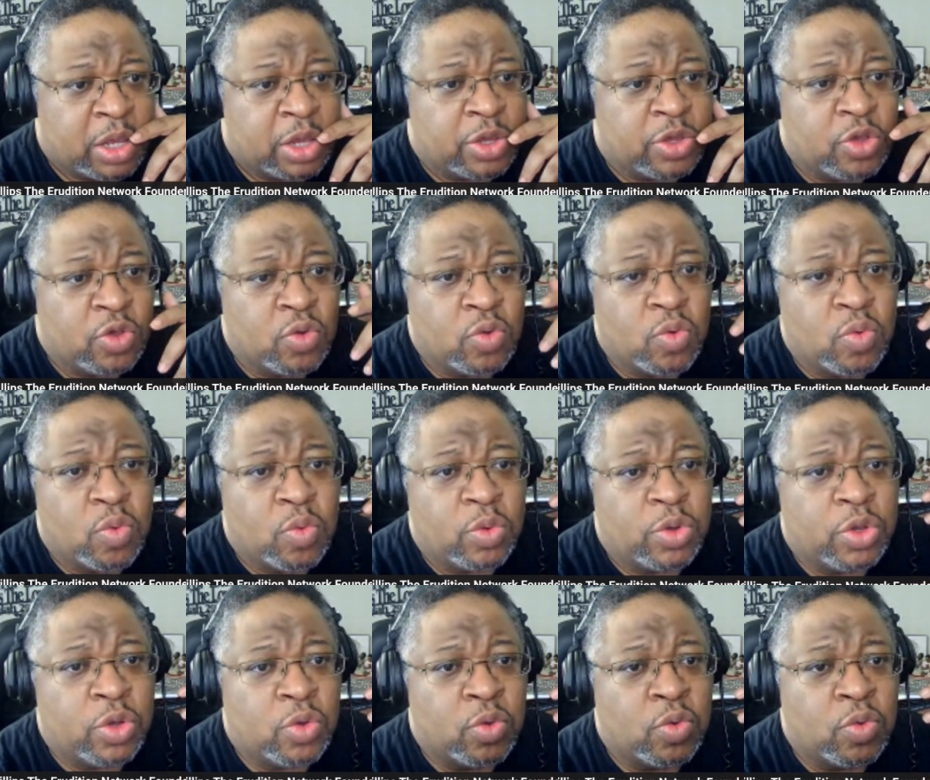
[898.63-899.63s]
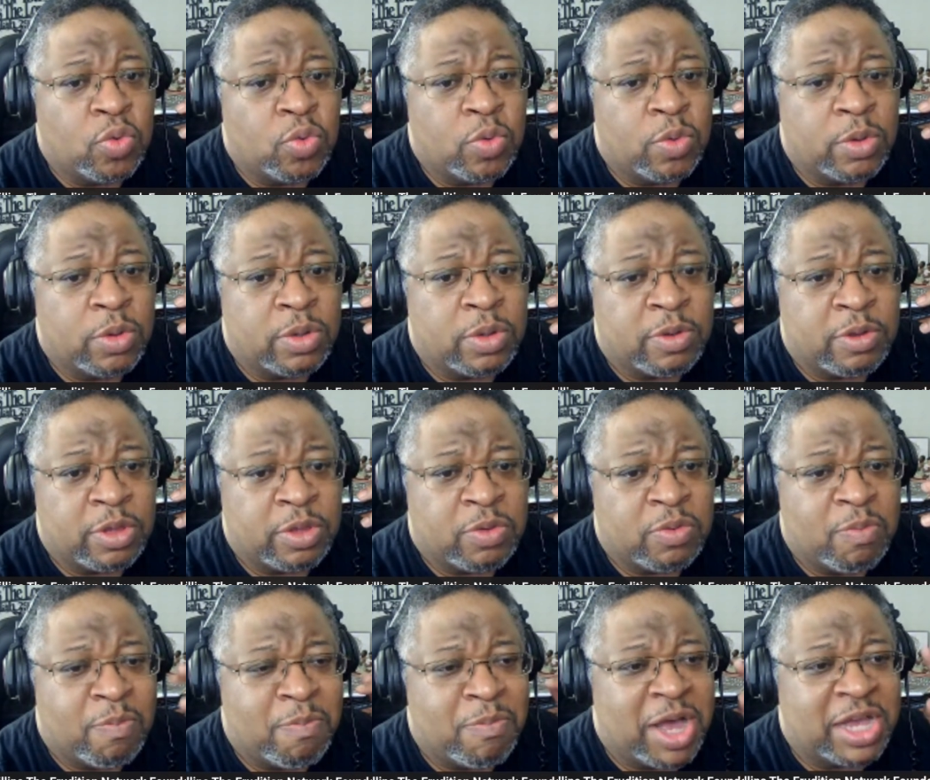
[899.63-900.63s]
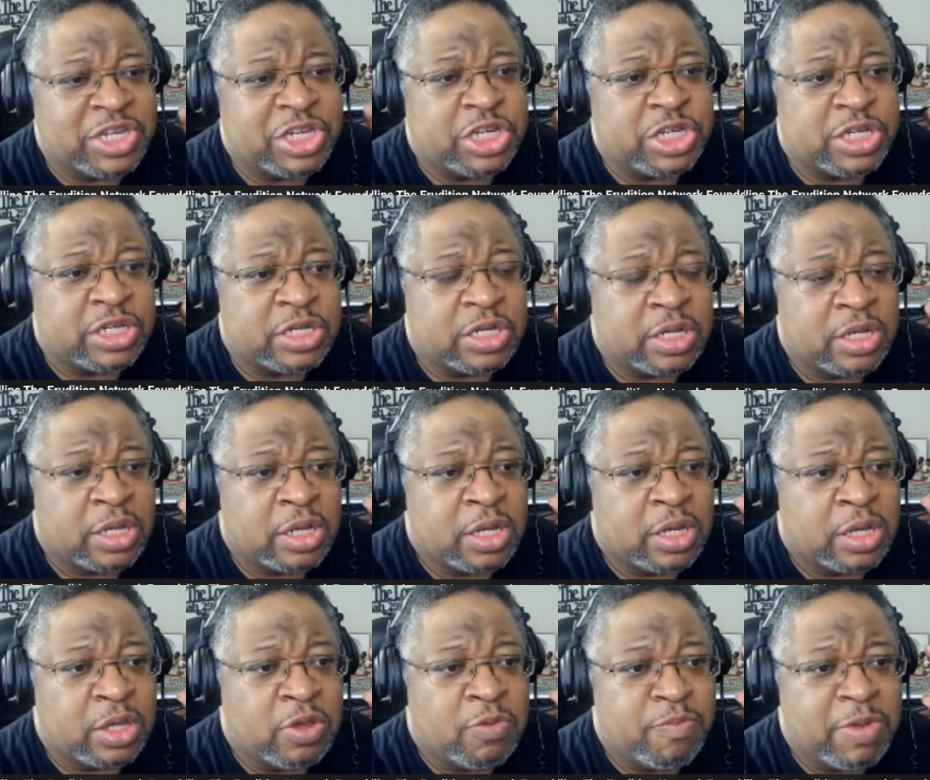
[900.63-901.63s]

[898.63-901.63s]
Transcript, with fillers: You you you mush you